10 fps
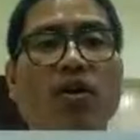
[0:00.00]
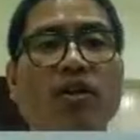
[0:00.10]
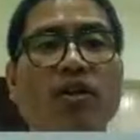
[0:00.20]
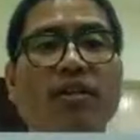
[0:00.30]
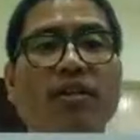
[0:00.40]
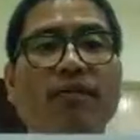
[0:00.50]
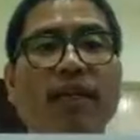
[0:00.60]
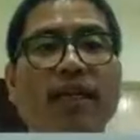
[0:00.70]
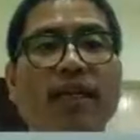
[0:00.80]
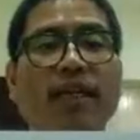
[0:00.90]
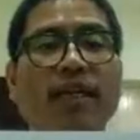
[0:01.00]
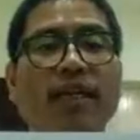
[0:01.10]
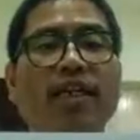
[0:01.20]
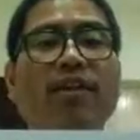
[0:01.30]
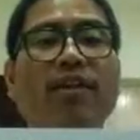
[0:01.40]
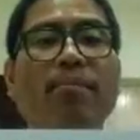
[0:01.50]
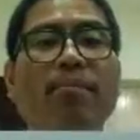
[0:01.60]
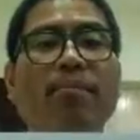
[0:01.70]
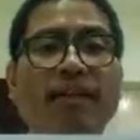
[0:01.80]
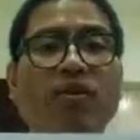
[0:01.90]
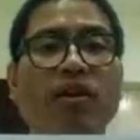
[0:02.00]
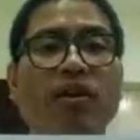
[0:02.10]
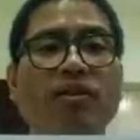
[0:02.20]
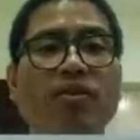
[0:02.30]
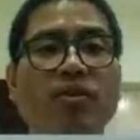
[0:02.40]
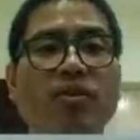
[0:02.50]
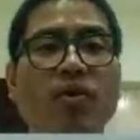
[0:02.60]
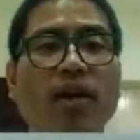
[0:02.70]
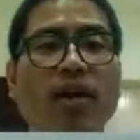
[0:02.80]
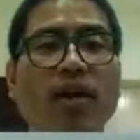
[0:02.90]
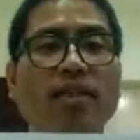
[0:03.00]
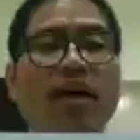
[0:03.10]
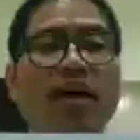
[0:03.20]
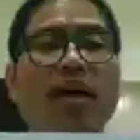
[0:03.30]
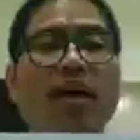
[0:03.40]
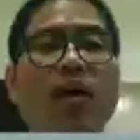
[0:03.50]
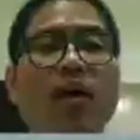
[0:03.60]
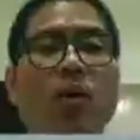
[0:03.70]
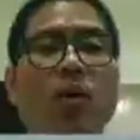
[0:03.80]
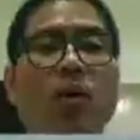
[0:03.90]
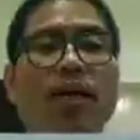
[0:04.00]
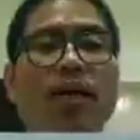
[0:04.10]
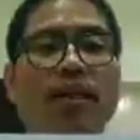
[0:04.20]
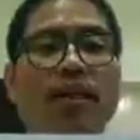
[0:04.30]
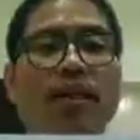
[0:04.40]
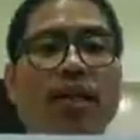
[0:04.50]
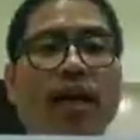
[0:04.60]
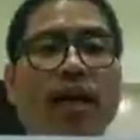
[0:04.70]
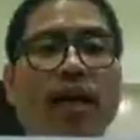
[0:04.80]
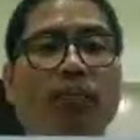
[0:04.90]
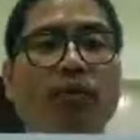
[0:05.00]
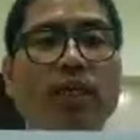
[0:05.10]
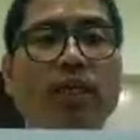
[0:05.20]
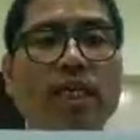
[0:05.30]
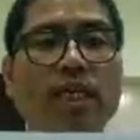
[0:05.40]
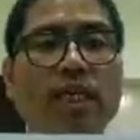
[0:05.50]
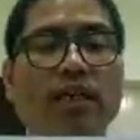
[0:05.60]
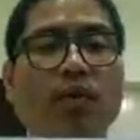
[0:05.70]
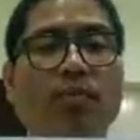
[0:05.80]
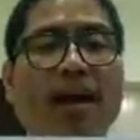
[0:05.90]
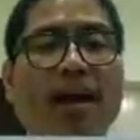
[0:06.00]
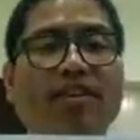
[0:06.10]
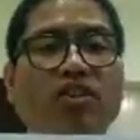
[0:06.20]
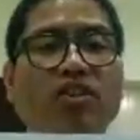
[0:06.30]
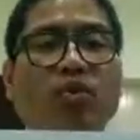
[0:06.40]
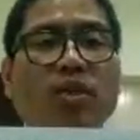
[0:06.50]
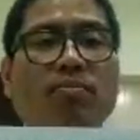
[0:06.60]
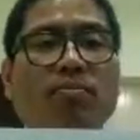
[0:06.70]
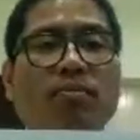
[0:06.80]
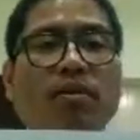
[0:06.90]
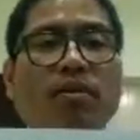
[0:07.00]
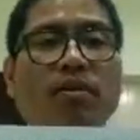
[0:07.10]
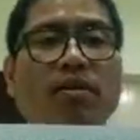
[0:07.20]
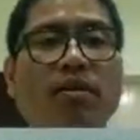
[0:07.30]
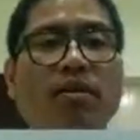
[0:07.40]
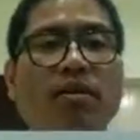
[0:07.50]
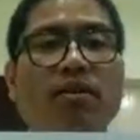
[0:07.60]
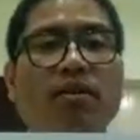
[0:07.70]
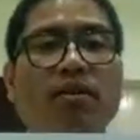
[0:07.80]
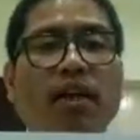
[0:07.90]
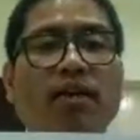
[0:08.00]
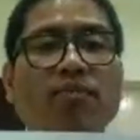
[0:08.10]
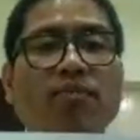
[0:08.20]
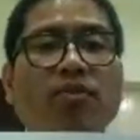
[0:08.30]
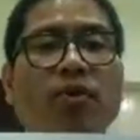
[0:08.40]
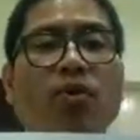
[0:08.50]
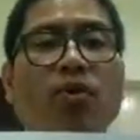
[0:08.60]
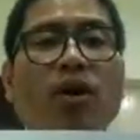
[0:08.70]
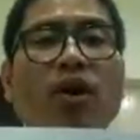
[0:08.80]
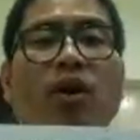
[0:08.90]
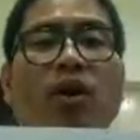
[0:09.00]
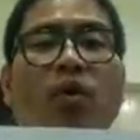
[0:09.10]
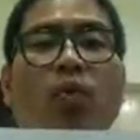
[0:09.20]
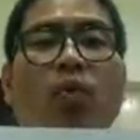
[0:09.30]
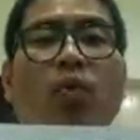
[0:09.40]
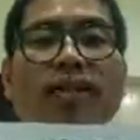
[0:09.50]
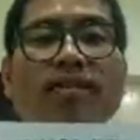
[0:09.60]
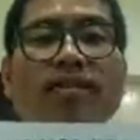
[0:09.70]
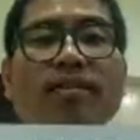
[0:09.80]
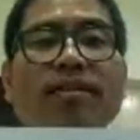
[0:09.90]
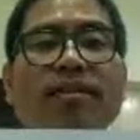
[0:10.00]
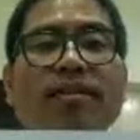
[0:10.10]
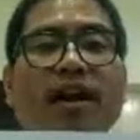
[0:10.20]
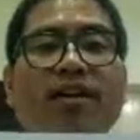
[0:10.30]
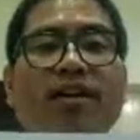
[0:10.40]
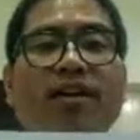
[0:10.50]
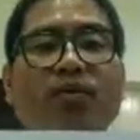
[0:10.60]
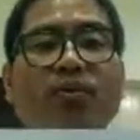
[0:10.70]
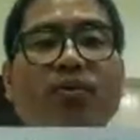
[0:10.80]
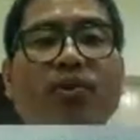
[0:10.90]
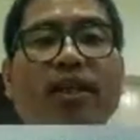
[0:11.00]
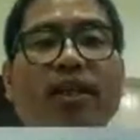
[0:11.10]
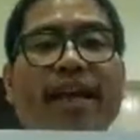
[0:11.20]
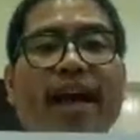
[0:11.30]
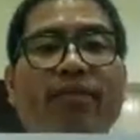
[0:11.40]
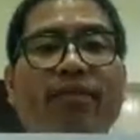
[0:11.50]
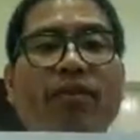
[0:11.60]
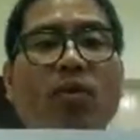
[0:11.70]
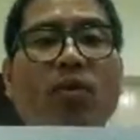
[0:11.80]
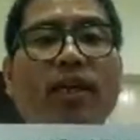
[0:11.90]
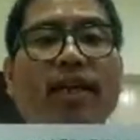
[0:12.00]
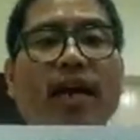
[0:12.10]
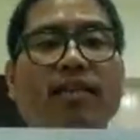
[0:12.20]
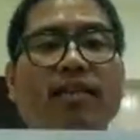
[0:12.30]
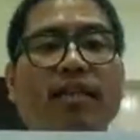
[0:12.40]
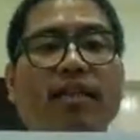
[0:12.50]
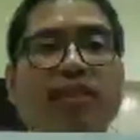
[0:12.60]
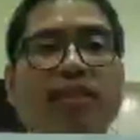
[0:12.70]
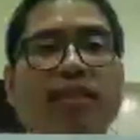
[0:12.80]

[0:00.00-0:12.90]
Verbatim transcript: or specifically the bad cholesterol known as low density lipoprotein in our bloodstream. Okay, so what are the foods that have oleic acid